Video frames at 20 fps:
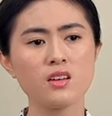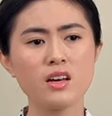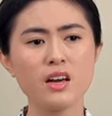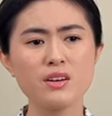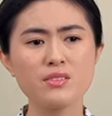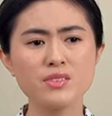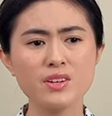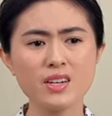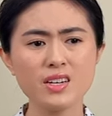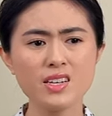
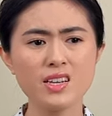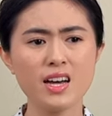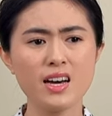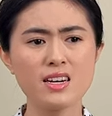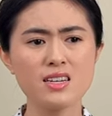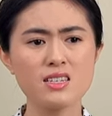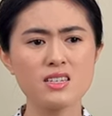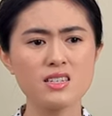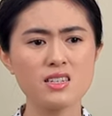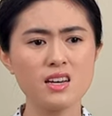I
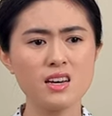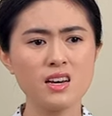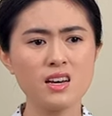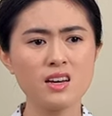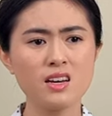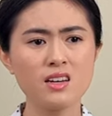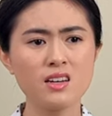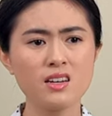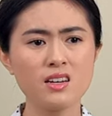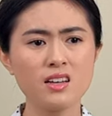realized
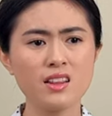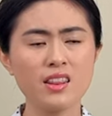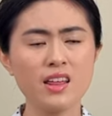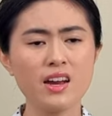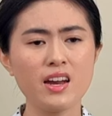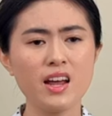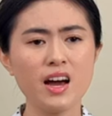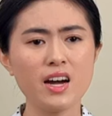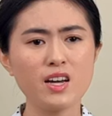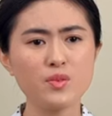
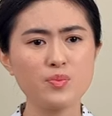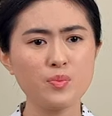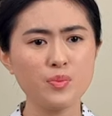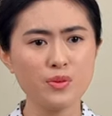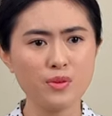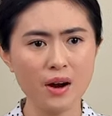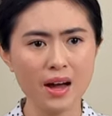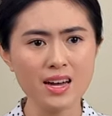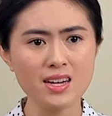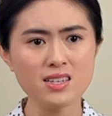that I'd
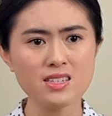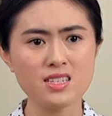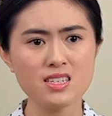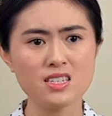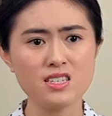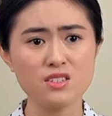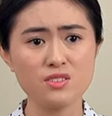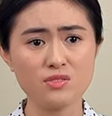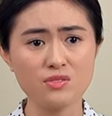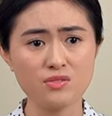
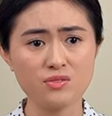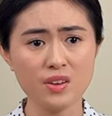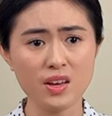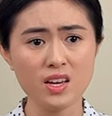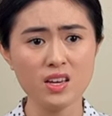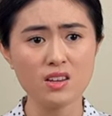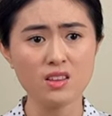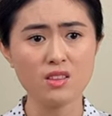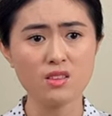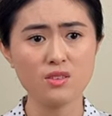practiced
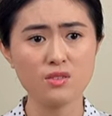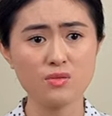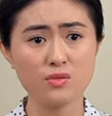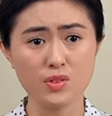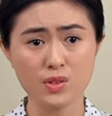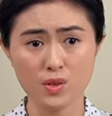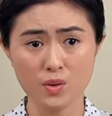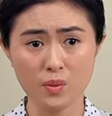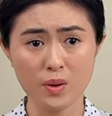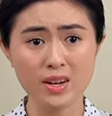faith
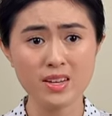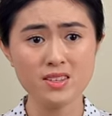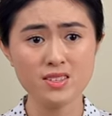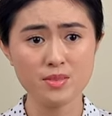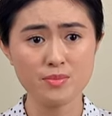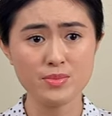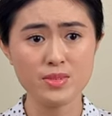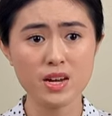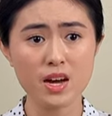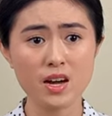for quite
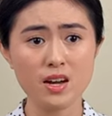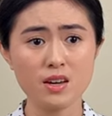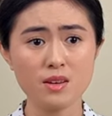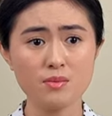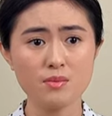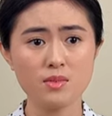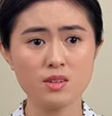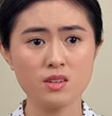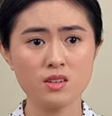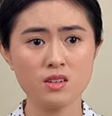some
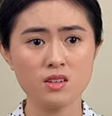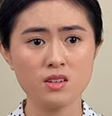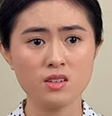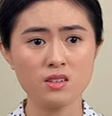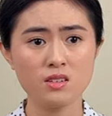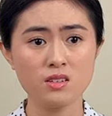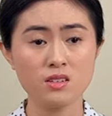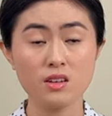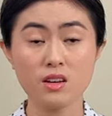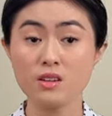time
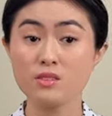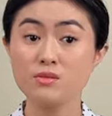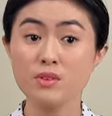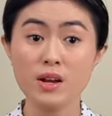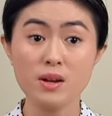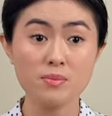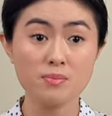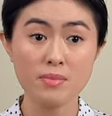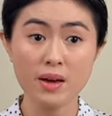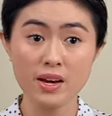and
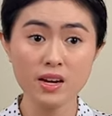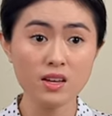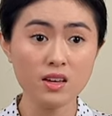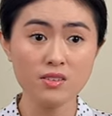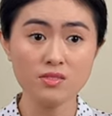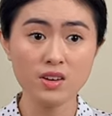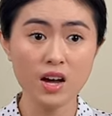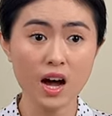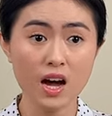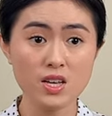read many
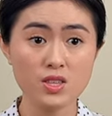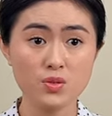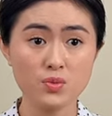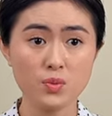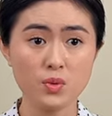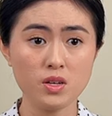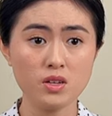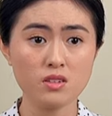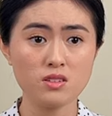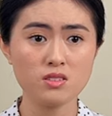of
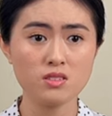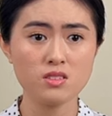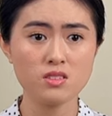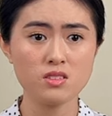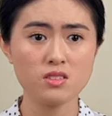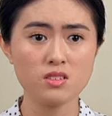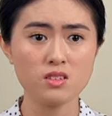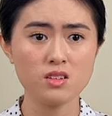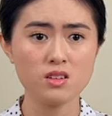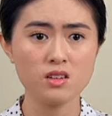God's
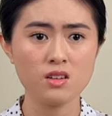words.